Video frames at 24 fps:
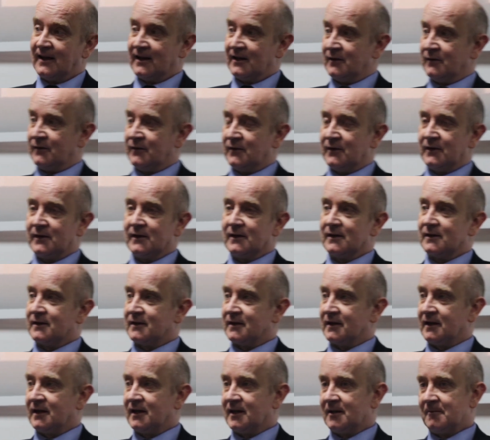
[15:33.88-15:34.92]
and in a few years'
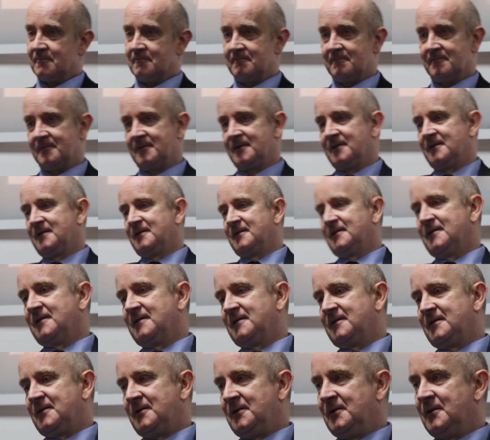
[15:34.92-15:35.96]
time,
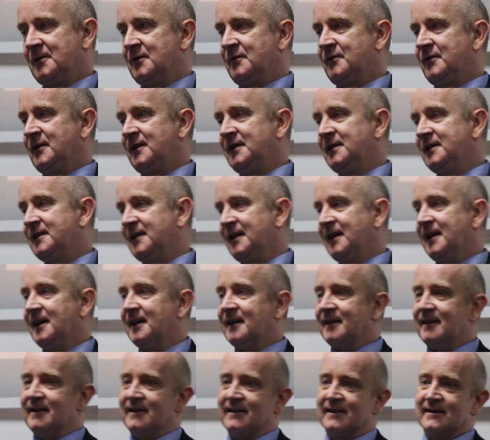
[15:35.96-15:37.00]
you look at fintech,
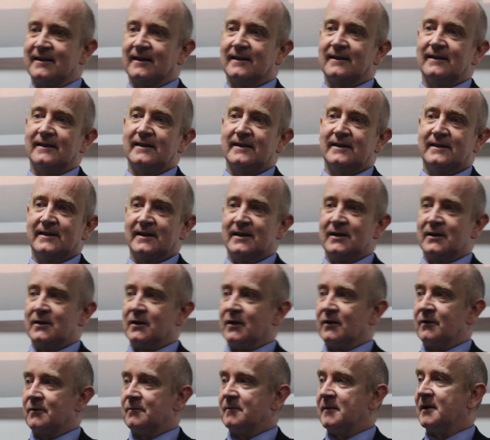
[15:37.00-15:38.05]
suddenly take
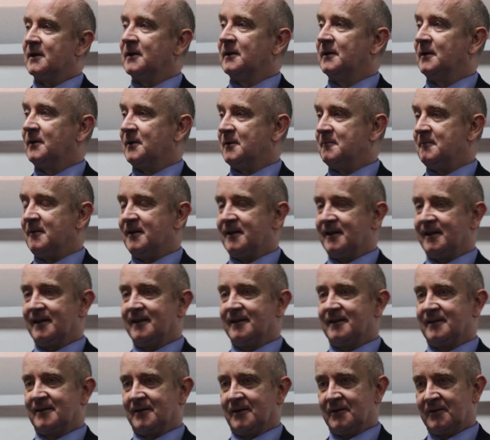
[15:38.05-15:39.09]
off and make a lot of money.
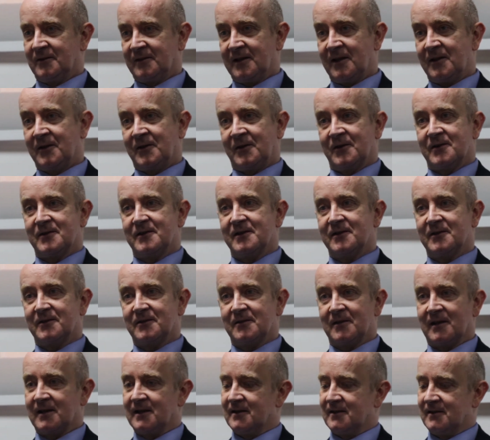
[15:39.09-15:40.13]
So stay
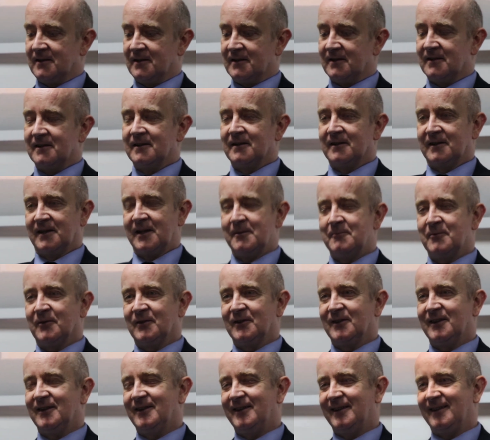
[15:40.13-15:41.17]
curious and keep
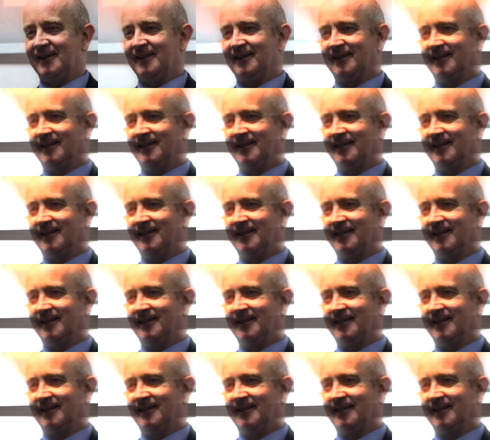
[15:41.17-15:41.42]
on learning.